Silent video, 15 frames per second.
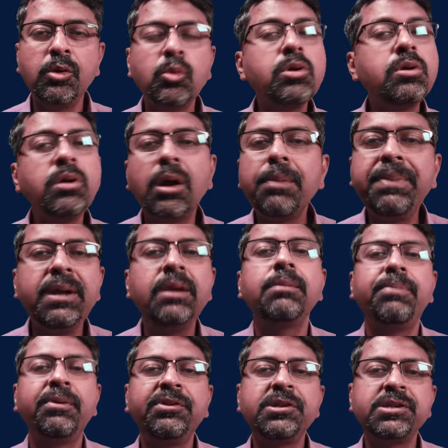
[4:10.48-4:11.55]
would not be in a
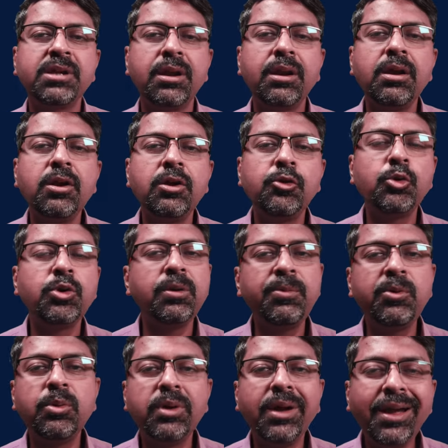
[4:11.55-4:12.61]
position to give
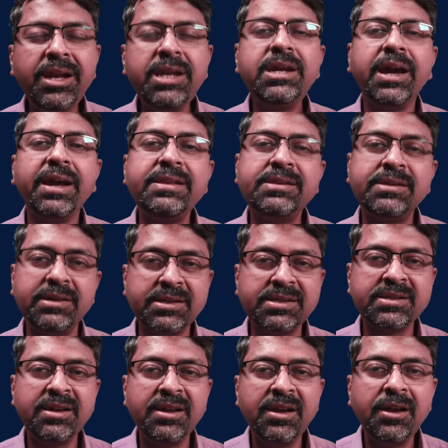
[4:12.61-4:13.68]
you any
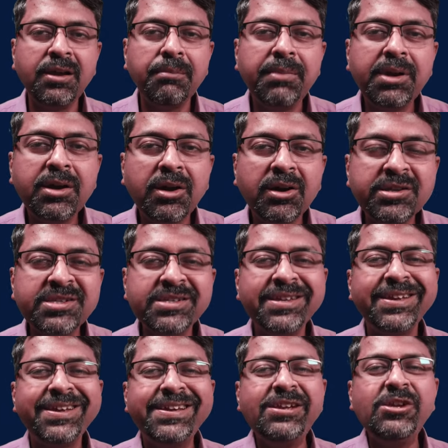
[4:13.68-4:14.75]
answers
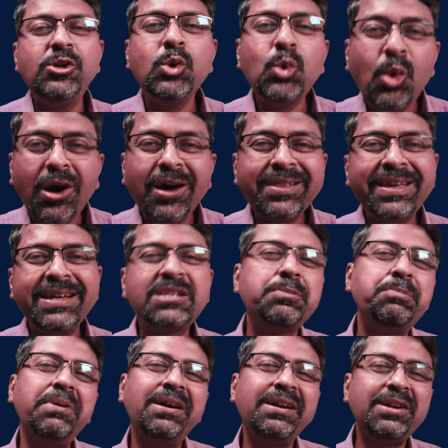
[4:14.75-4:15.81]
because you are the
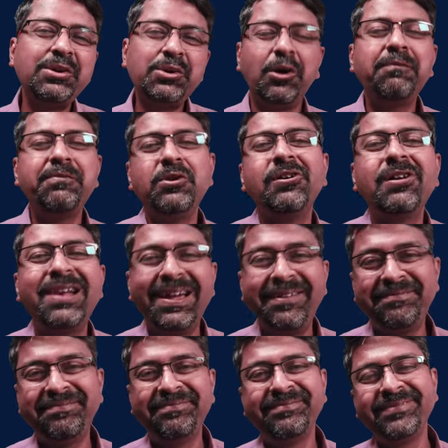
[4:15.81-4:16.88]
expert of your
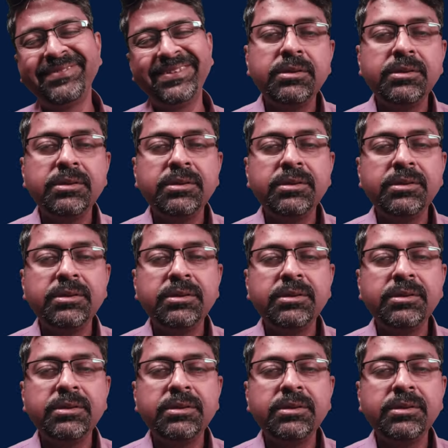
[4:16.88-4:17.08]
life.